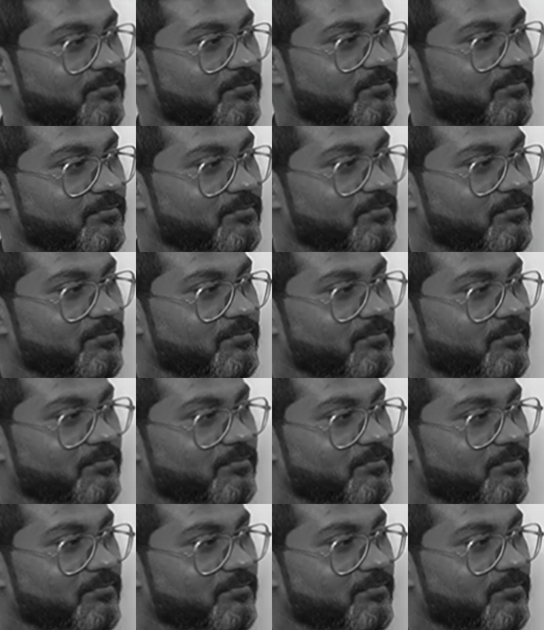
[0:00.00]

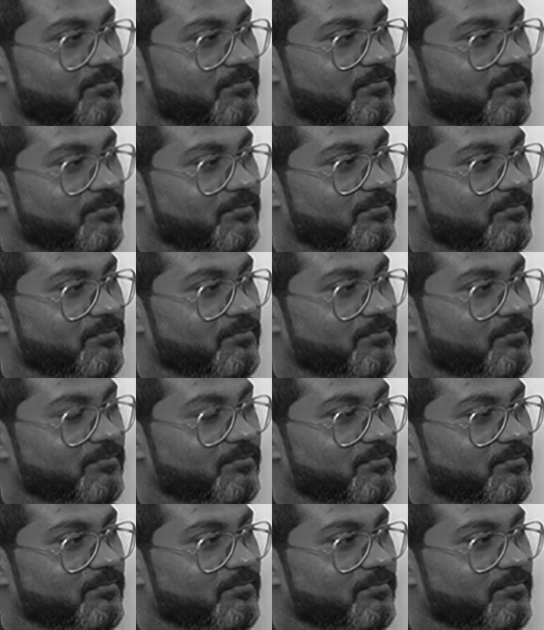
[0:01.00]

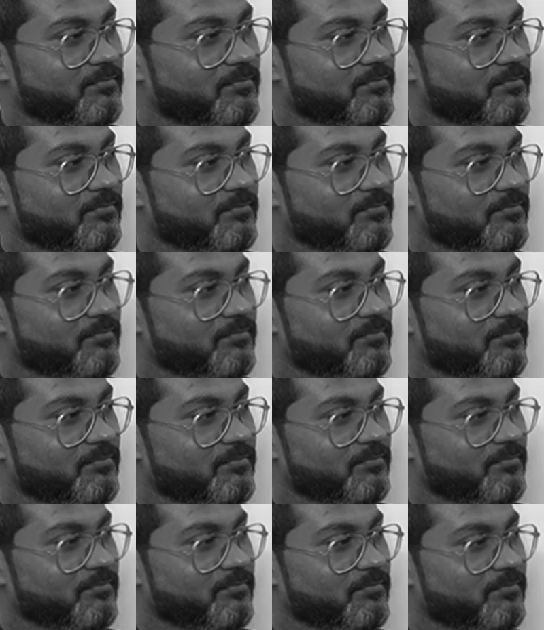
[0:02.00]

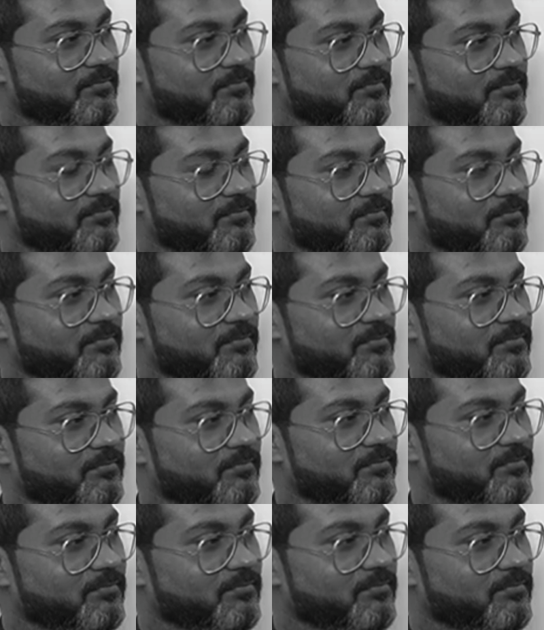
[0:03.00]

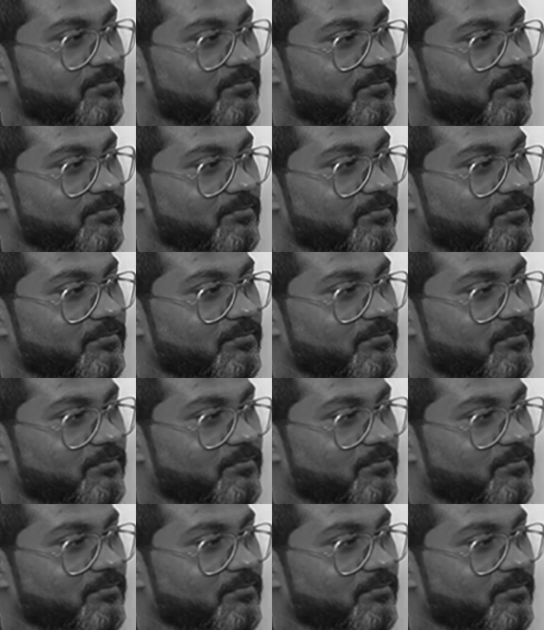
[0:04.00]
No words are spoken by the person on screen.